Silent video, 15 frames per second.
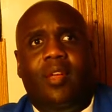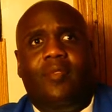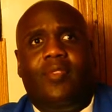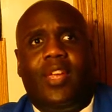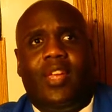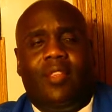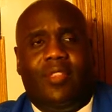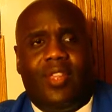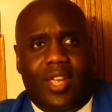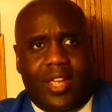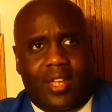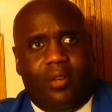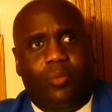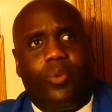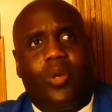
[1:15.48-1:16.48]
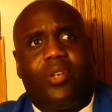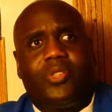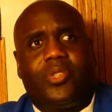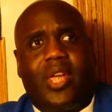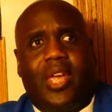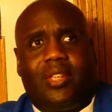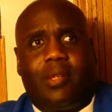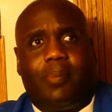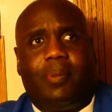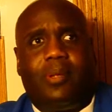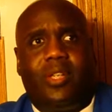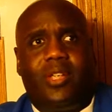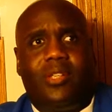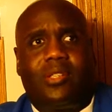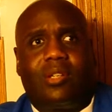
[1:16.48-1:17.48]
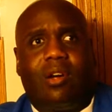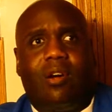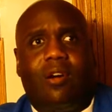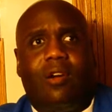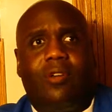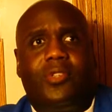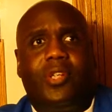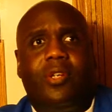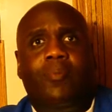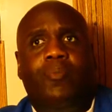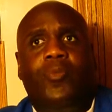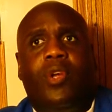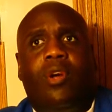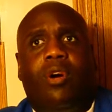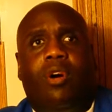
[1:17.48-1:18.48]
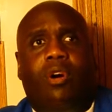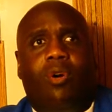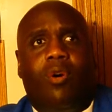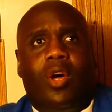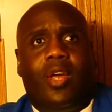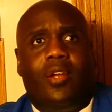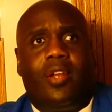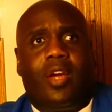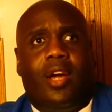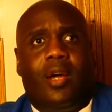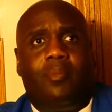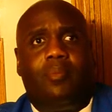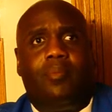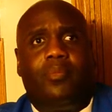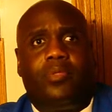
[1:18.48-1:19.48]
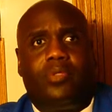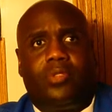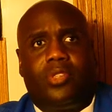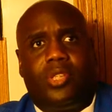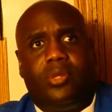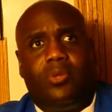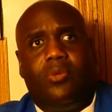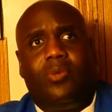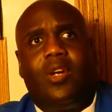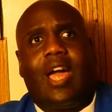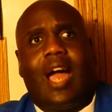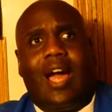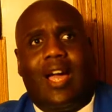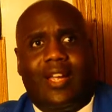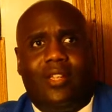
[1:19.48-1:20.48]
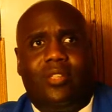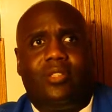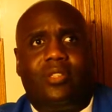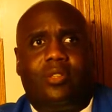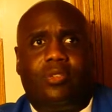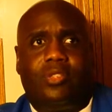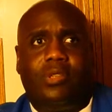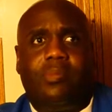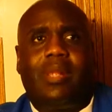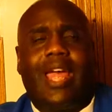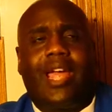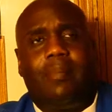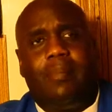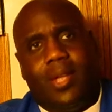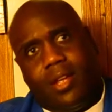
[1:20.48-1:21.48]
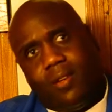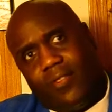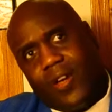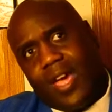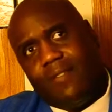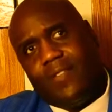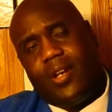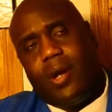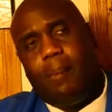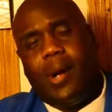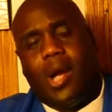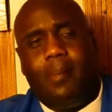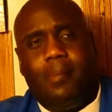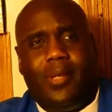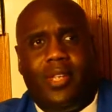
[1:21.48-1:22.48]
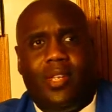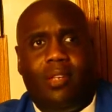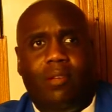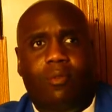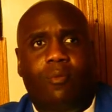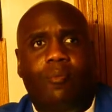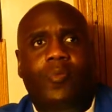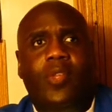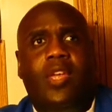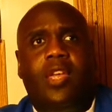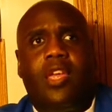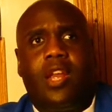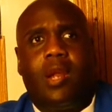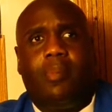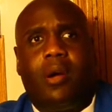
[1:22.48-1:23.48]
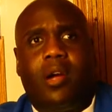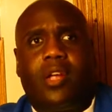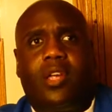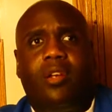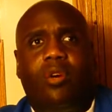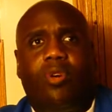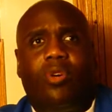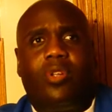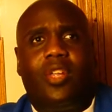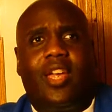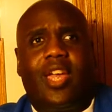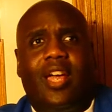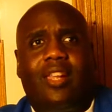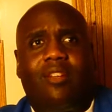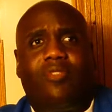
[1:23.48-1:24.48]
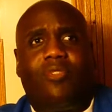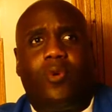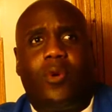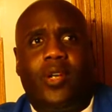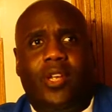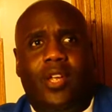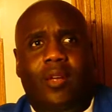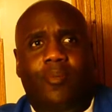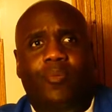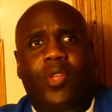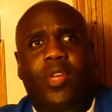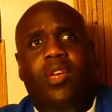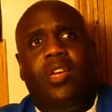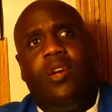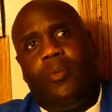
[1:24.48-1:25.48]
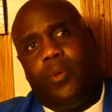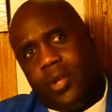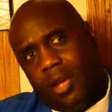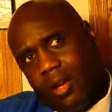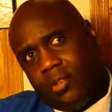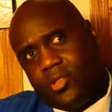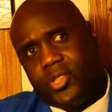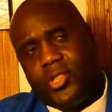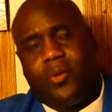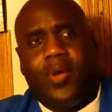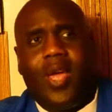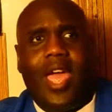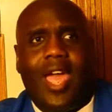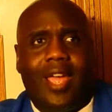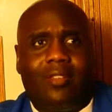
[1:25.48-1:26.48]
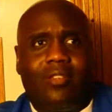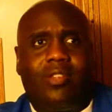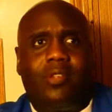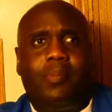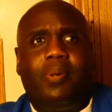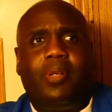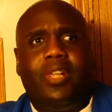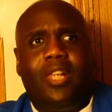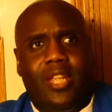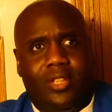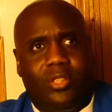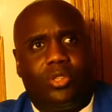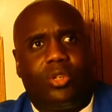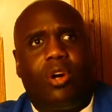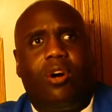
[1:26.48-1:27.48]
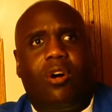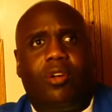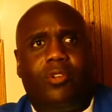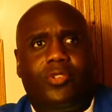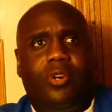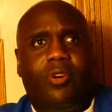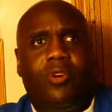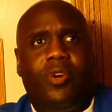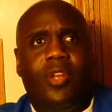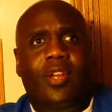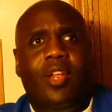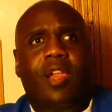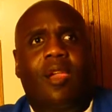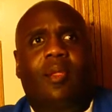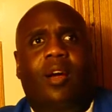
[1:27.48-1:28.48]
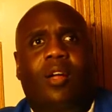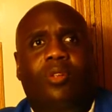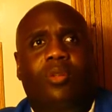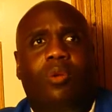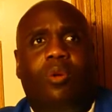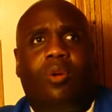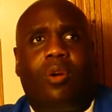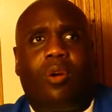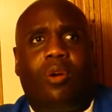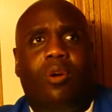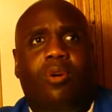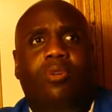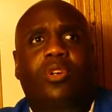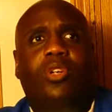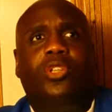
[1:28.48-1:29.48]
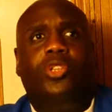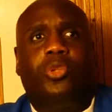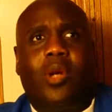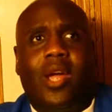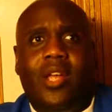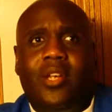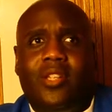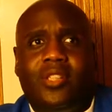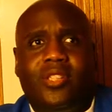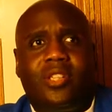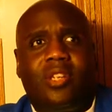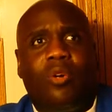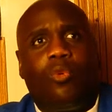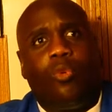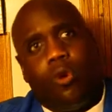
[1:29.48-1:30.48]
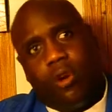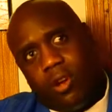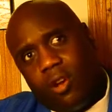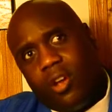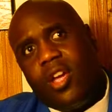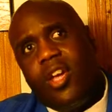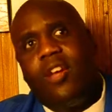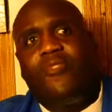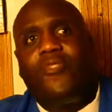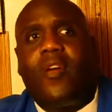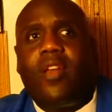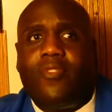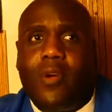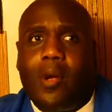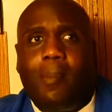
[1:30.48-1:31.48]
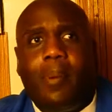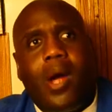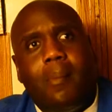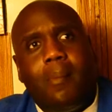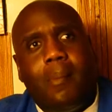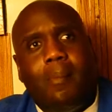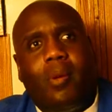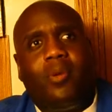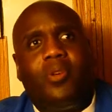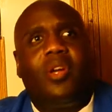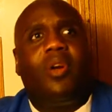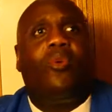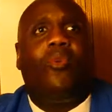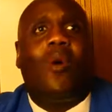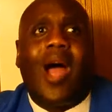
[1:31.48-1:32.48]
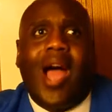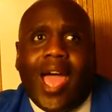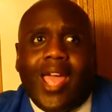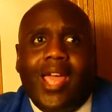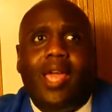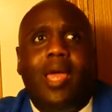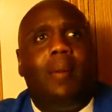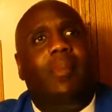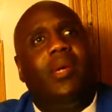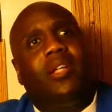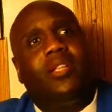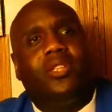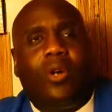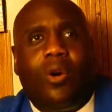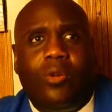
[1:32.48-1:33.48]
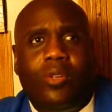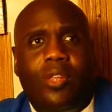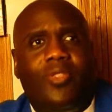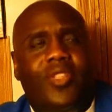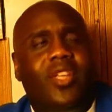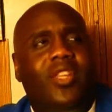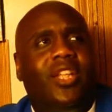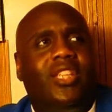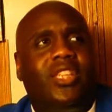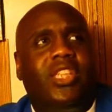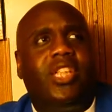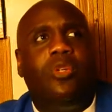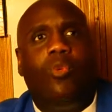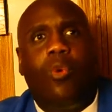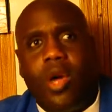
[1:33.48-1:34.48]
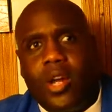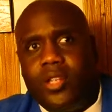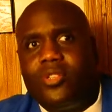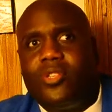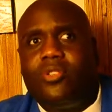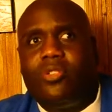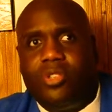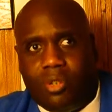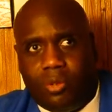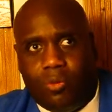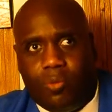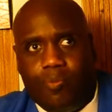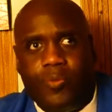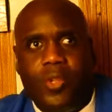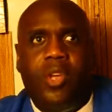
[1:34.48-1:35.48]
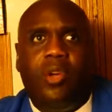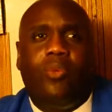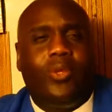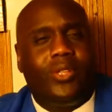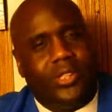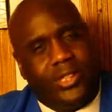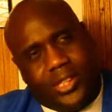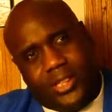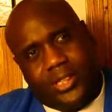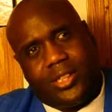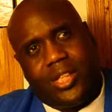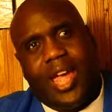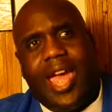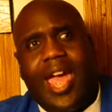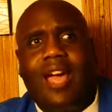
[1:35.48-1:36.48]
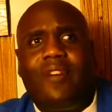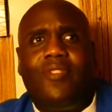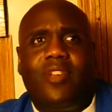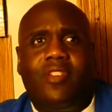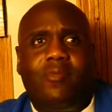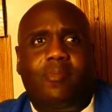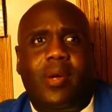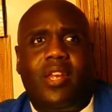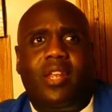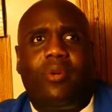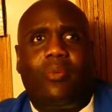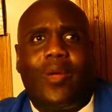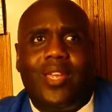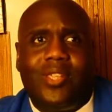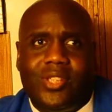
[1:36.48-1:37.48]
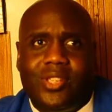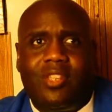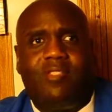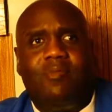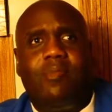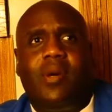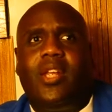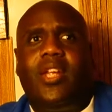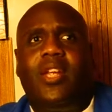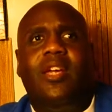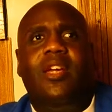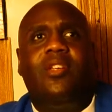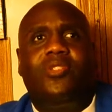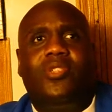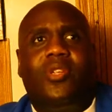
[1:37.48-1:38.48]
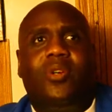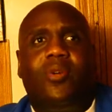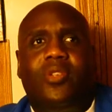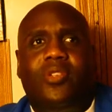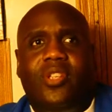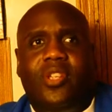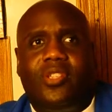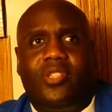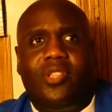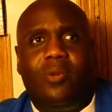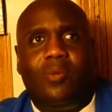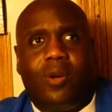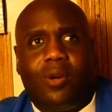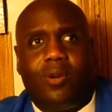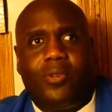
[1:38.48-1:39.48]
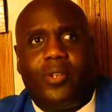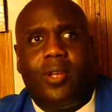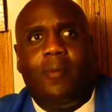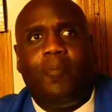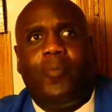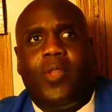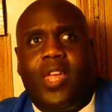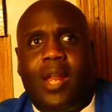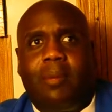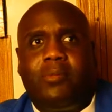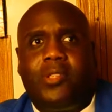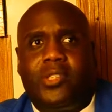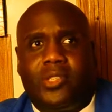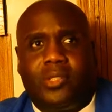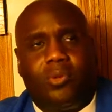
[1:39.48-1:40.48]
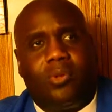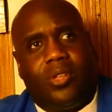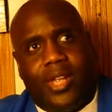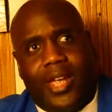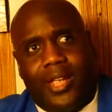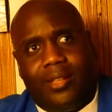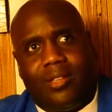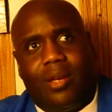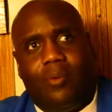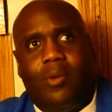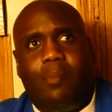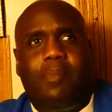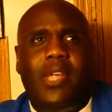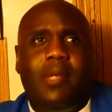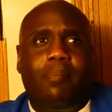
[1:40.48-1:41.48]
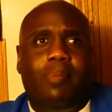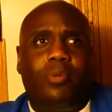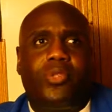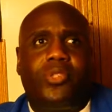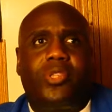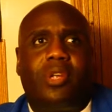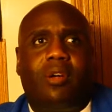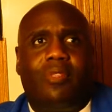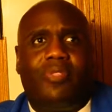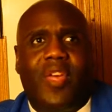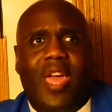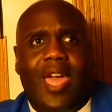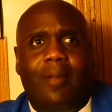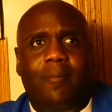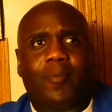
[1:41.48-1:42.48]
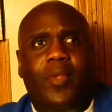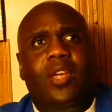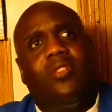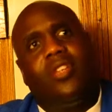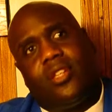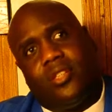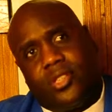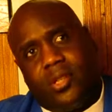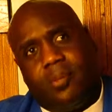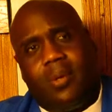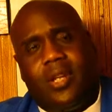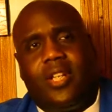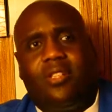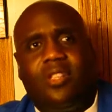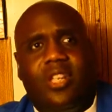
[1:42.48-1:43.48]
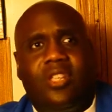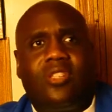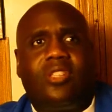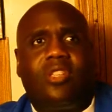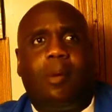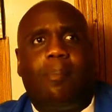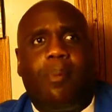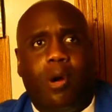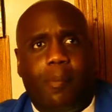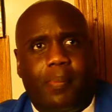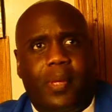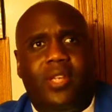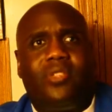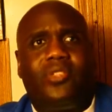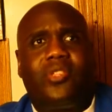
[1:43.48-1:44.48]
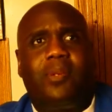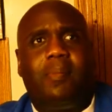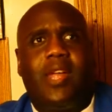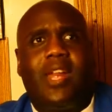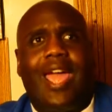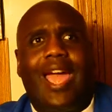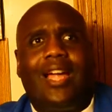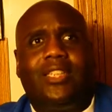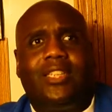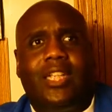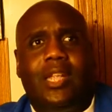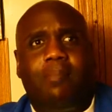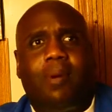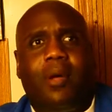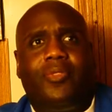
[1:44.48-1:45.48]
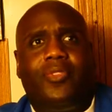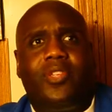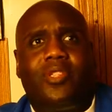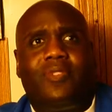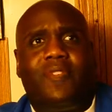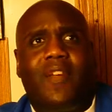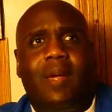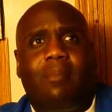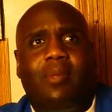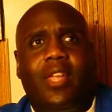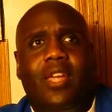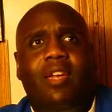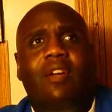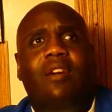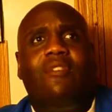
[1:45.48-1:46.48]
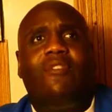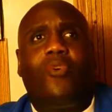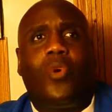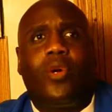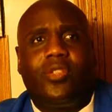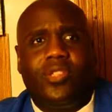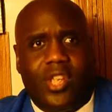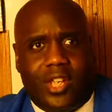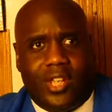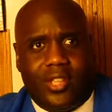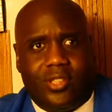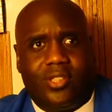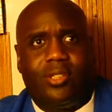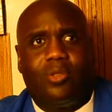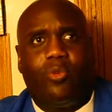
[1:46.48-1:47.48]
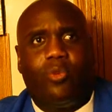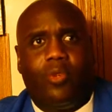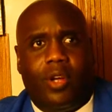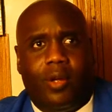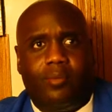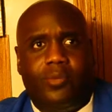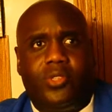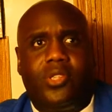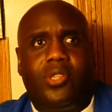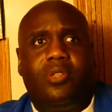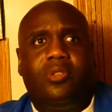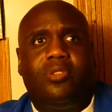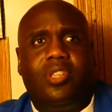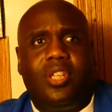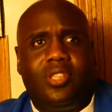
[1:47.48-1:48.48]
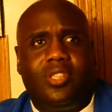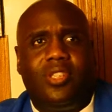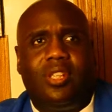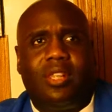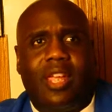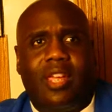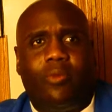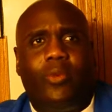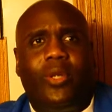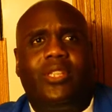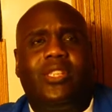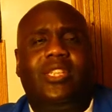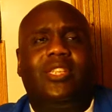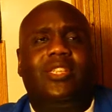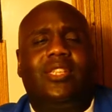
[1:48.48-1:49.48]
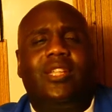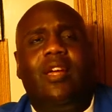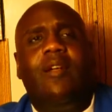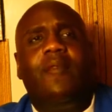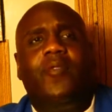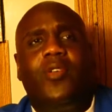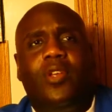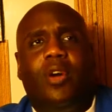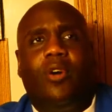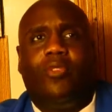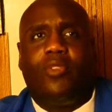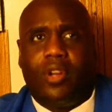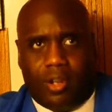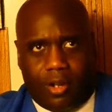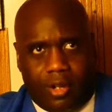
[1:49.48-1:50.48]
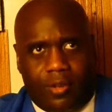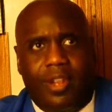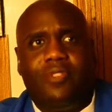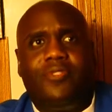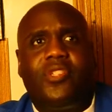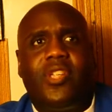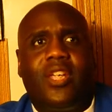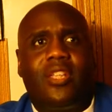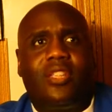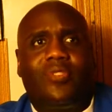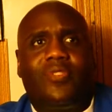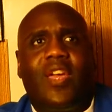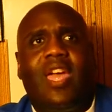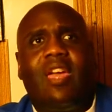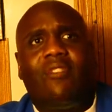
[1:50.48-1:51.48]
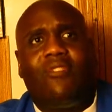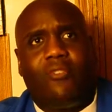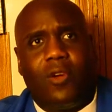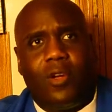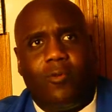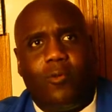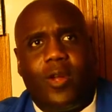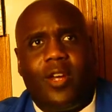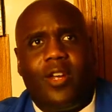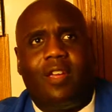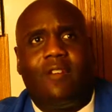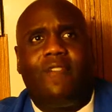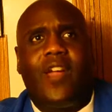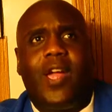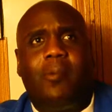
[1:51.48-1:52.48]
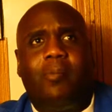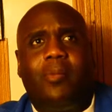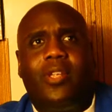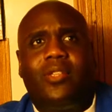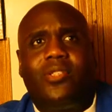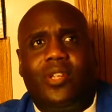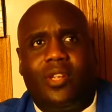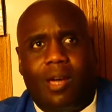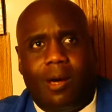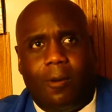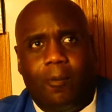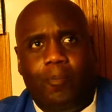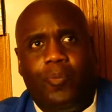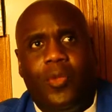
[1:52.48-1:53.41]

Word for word: And then we also had the police called on um, two guys, two black men for having a barbecue in a park in Oakland, California. And we also had the police called on a little girl trying to sell water in front of her apartment building. Why? Because only thing that she wanted to do was just have enough money and raise enough money to go to Disney World. And I'm just so glad that when people saw that, that somebody did step up and somebody actually bought this family four tickets um, to Disneyland, which is, you know, enough tickets for everyone and their family to go.